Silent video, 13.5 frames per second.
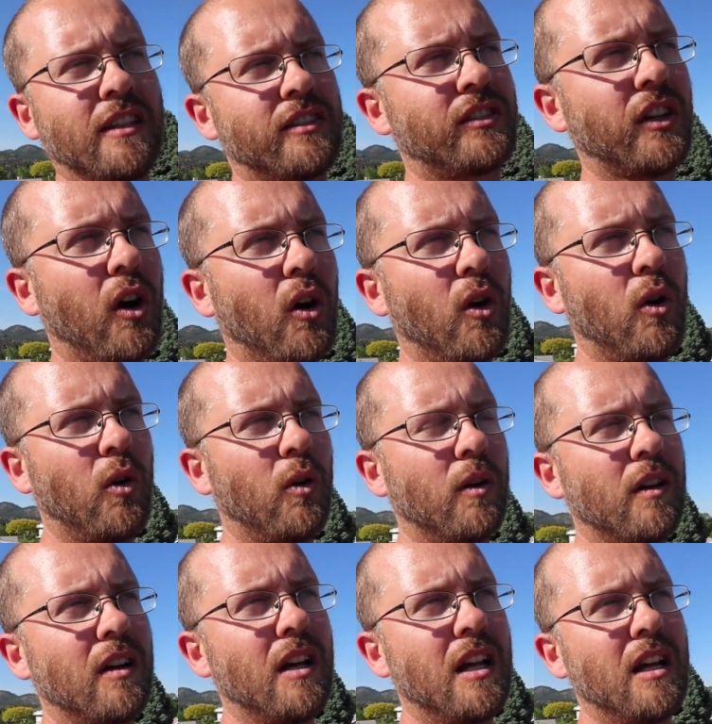So
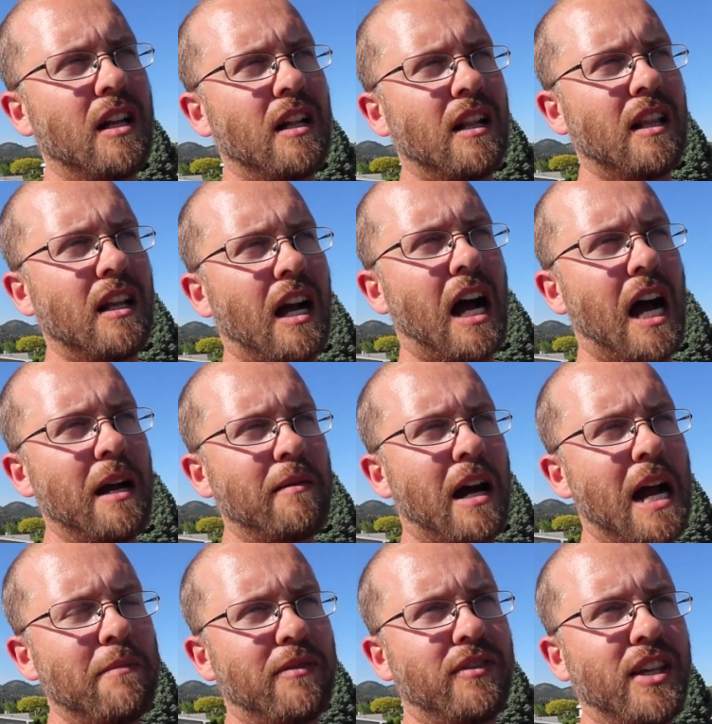I'm,
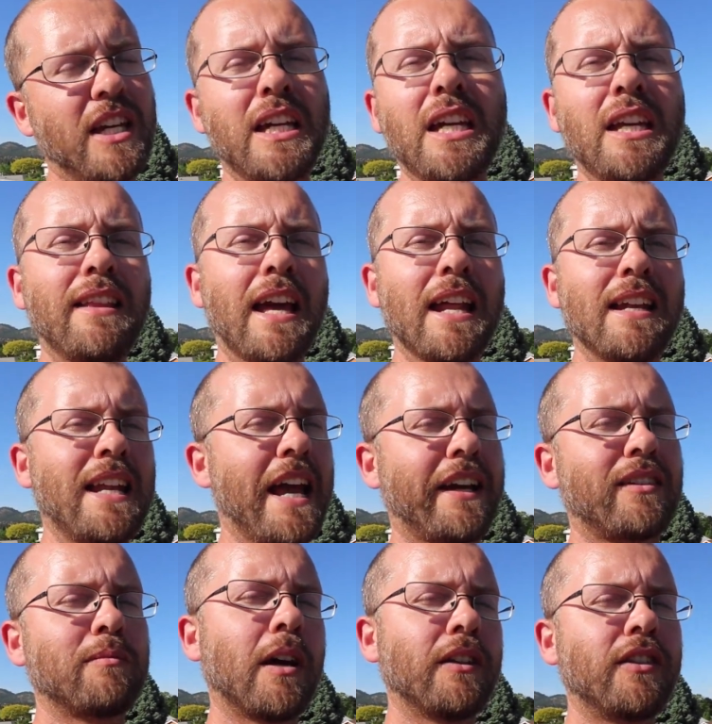I'm thinking that
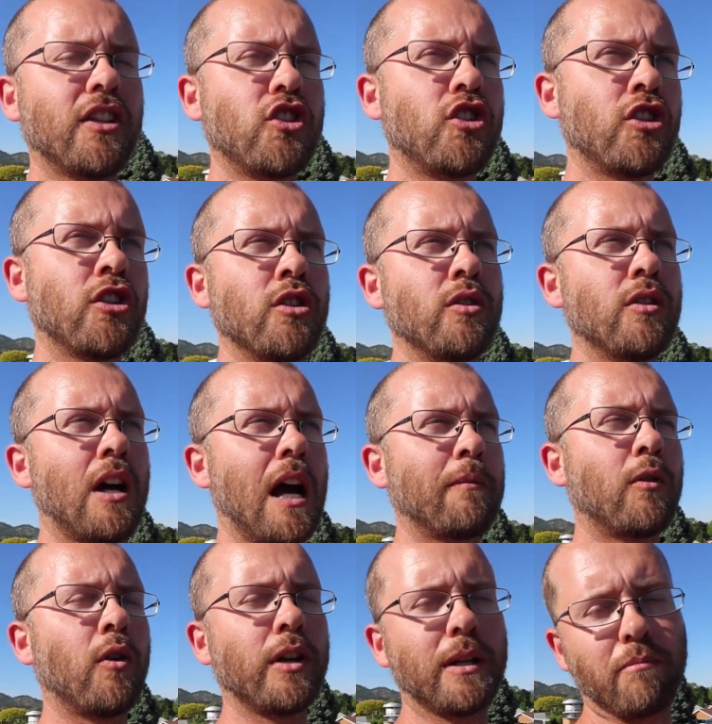next month in June,
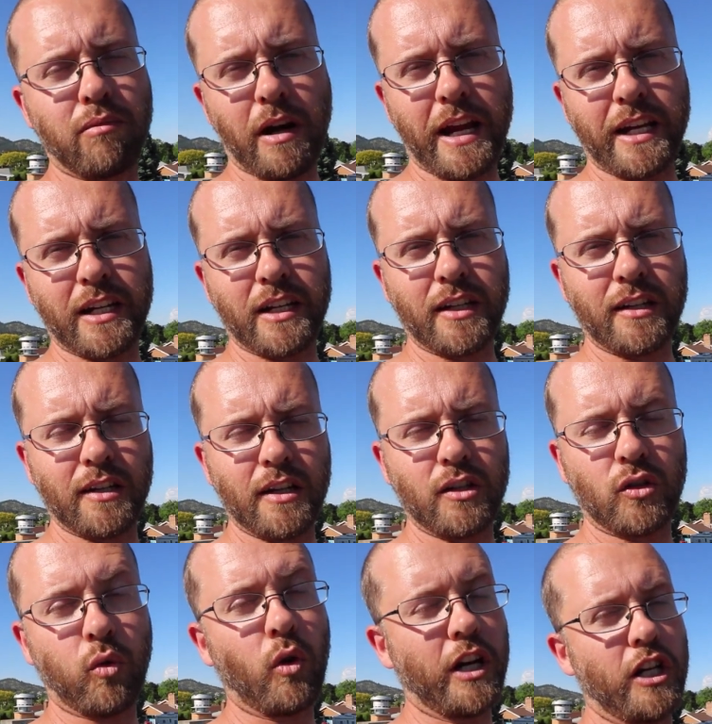I'm going to break
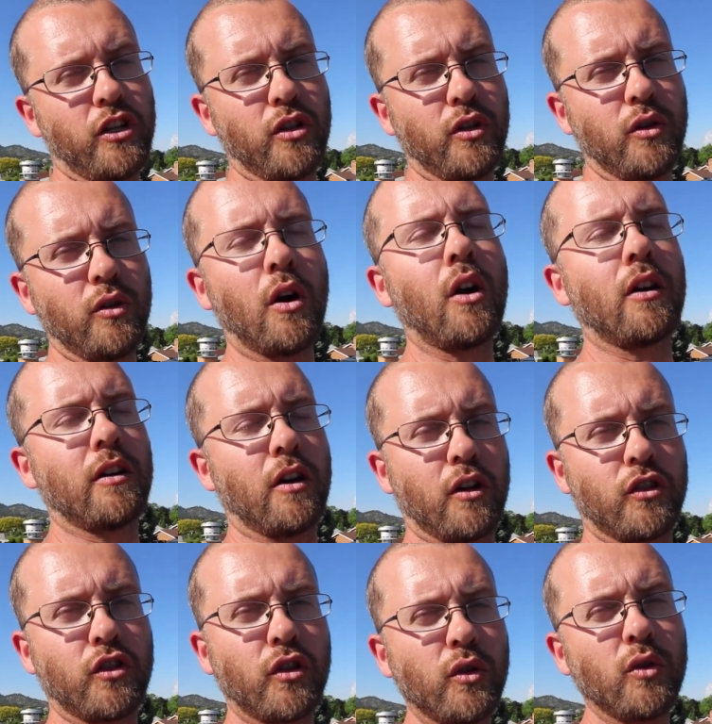22 or,
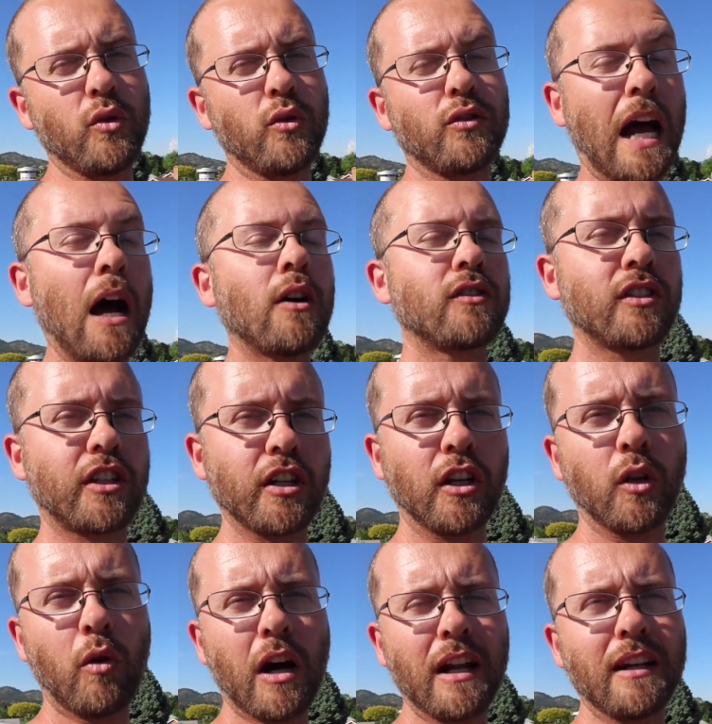or 2,000
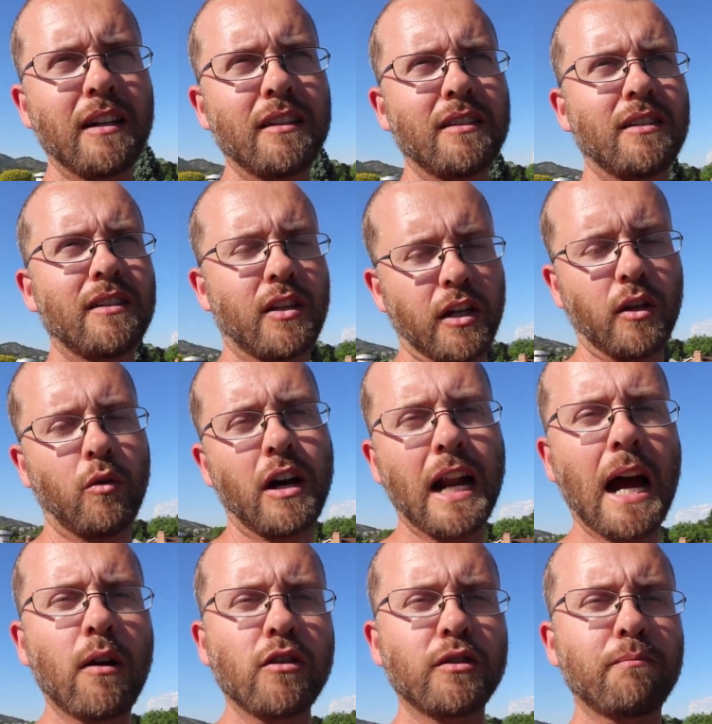kilowatt kilowatt
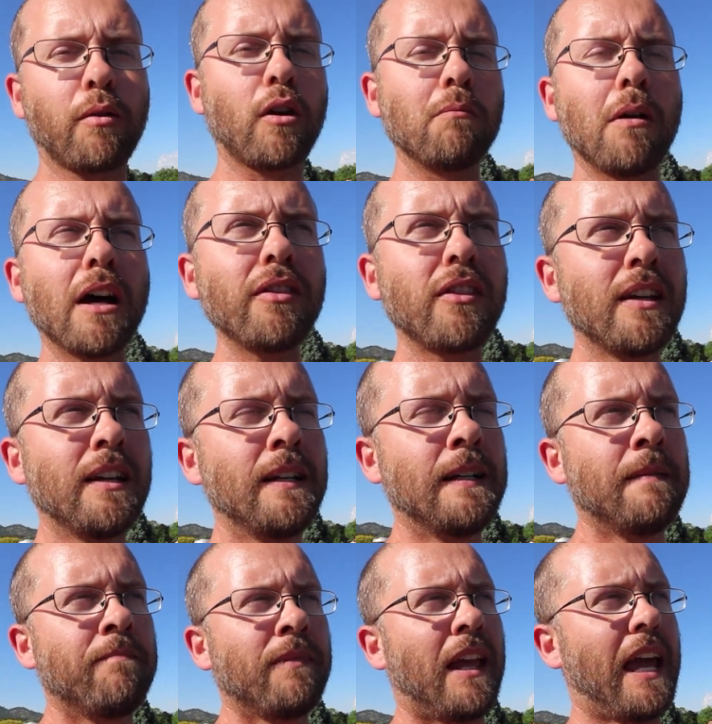hours per month
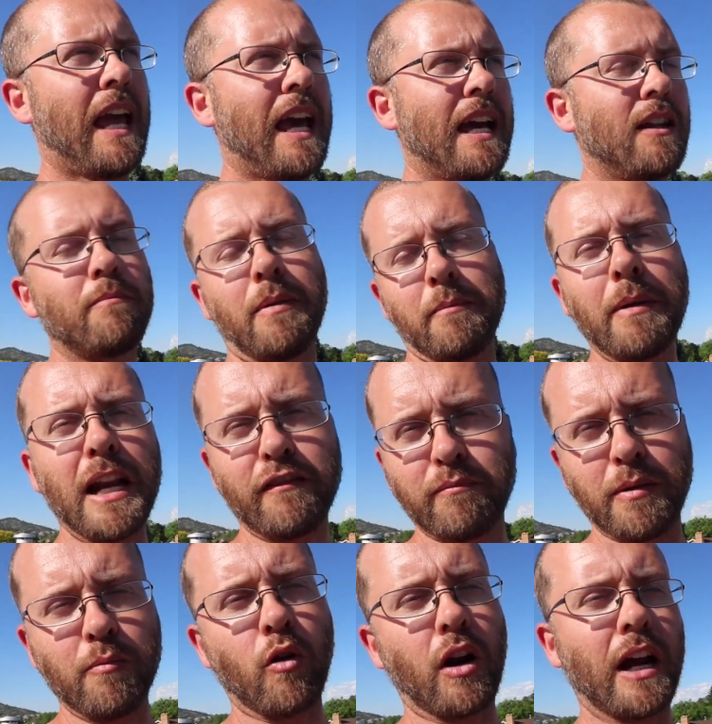and it might even
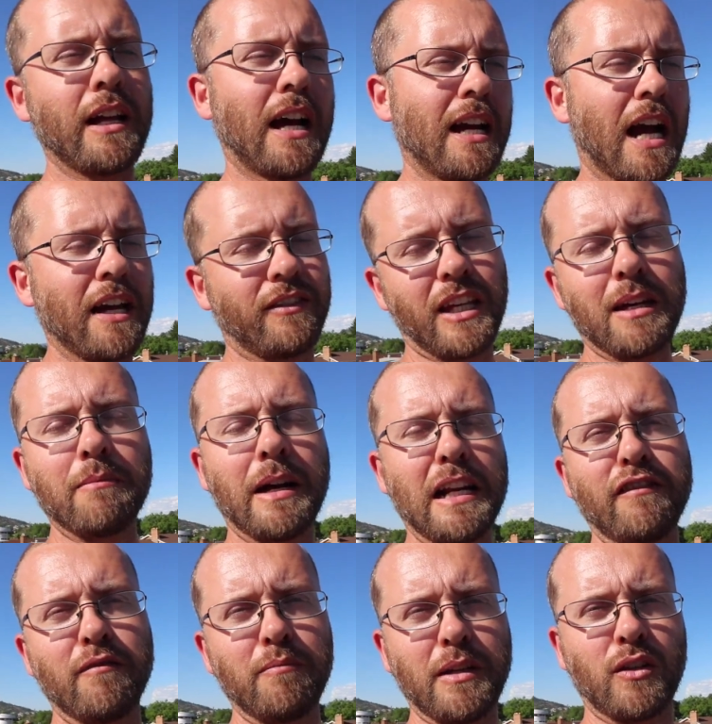be more. I, I think it might
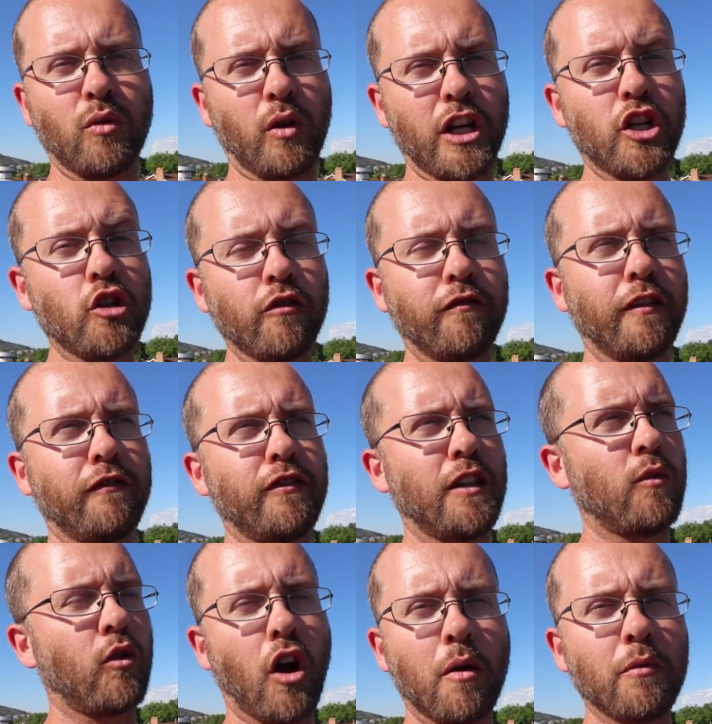even be 2250.
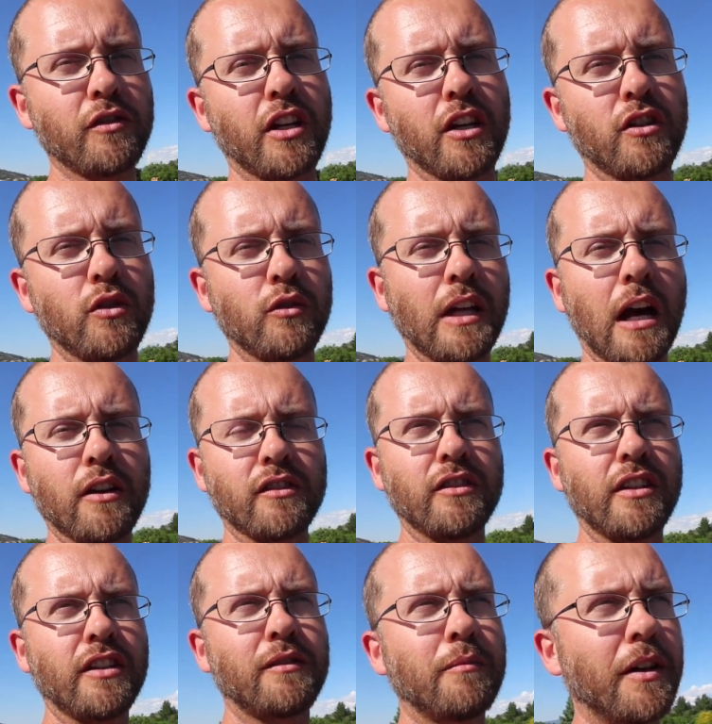We're almost at 2,000
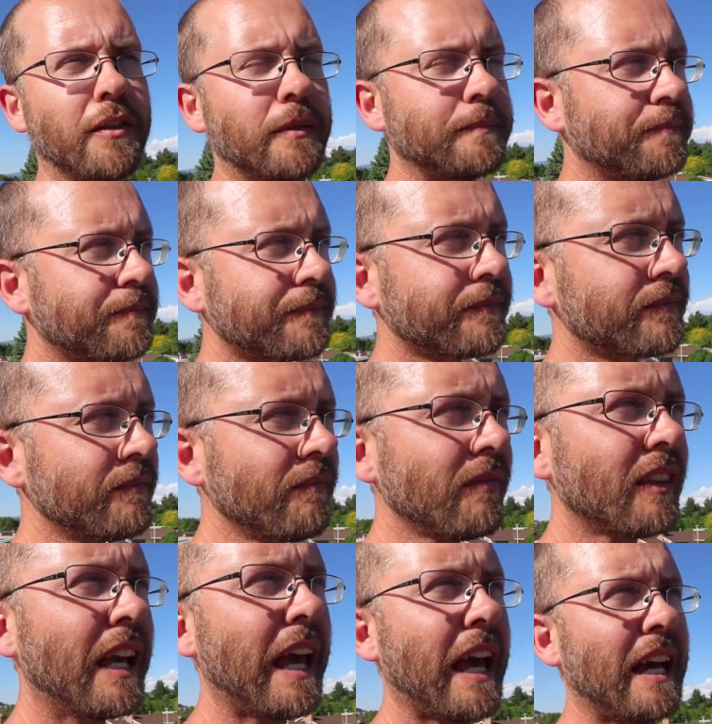this month,
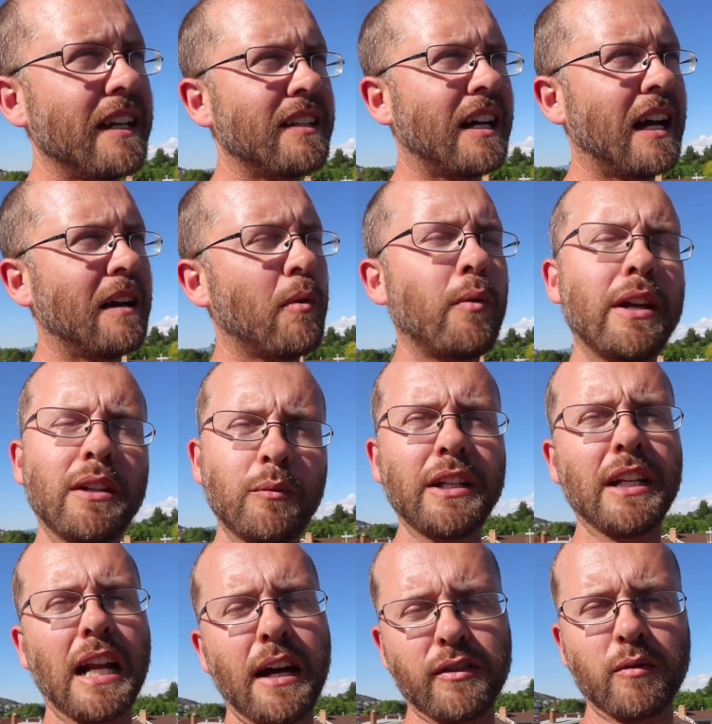and uh, but we we
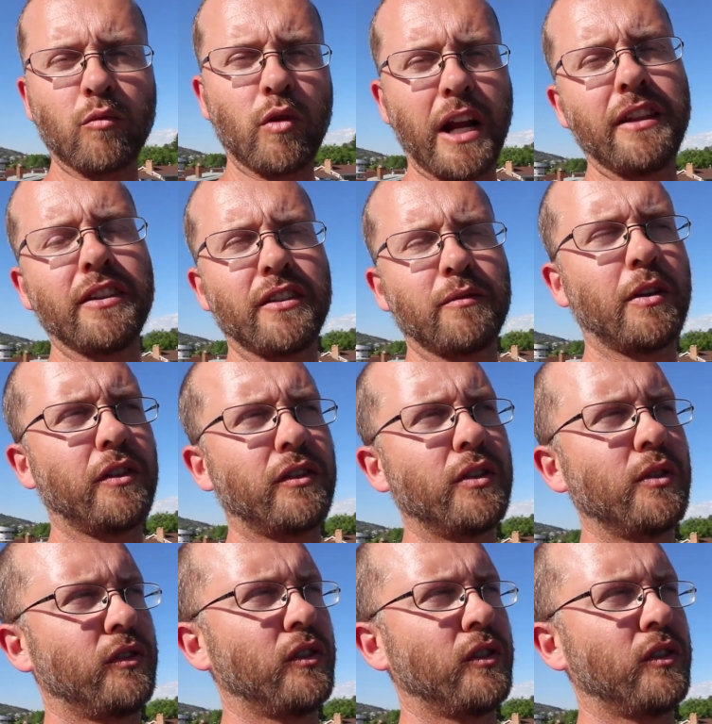did have some rain this month too.